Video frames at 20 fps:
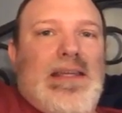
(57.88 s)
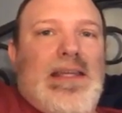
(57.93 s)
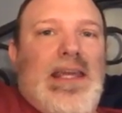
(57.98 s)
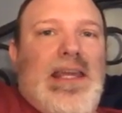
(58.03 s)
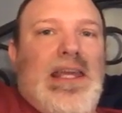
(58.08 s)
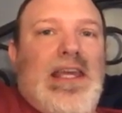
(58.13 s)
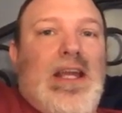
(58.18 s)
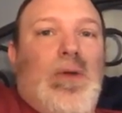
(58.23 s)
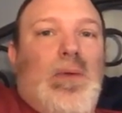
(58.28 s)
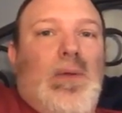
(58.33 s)

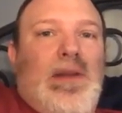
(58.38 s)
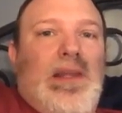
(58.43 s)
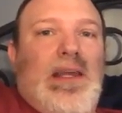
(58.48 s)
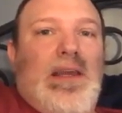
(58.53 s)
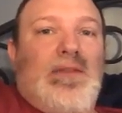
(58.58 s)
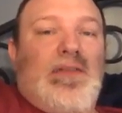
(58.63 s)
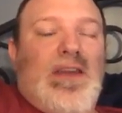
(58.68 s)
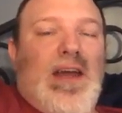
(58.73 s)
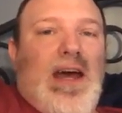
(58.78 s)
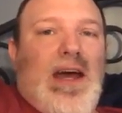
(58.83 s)
equally,
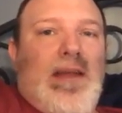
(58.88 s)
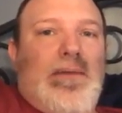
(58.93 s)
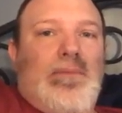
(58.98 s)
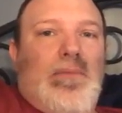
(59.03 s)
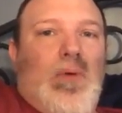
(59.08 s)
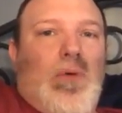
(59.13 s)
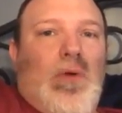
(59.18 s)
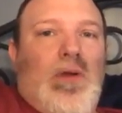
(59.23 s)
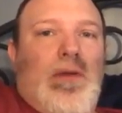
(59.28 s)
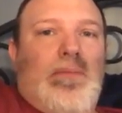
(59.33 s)
if not
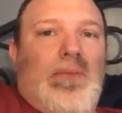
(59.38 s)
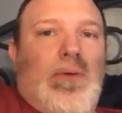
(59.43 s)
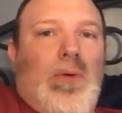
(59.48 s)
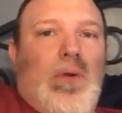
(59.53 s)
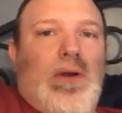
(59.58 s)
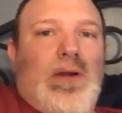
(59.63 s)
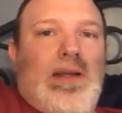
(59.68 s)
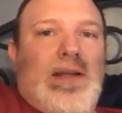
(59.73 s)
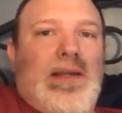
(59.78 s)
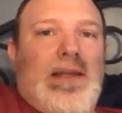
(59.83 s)
more
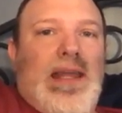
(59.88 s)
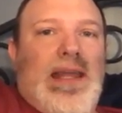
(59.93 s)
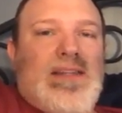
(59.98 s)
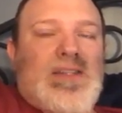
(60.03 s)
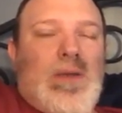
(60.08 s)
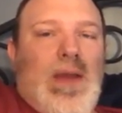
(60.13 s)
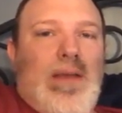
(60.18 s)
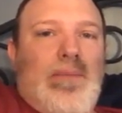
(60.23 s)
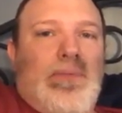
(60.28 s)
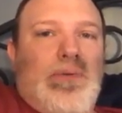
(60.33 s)
important. And
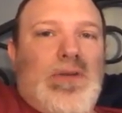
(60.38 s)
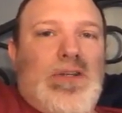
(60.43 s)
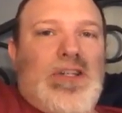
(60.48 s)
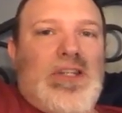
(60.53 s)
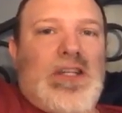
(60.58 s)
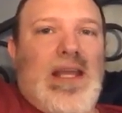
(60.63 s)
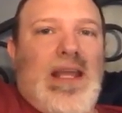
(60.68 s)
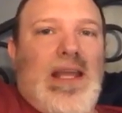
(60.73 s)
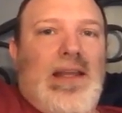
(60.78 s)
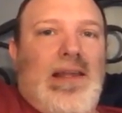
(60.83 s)
so I
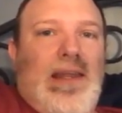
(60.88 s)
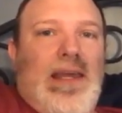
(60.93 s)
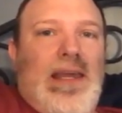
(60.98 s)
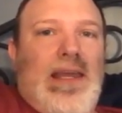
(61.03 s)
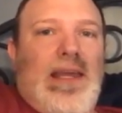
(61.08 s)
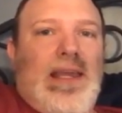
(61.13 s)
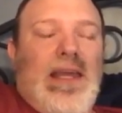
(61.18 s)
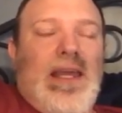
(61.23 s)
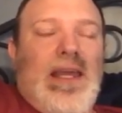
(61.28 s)
appreciate, like,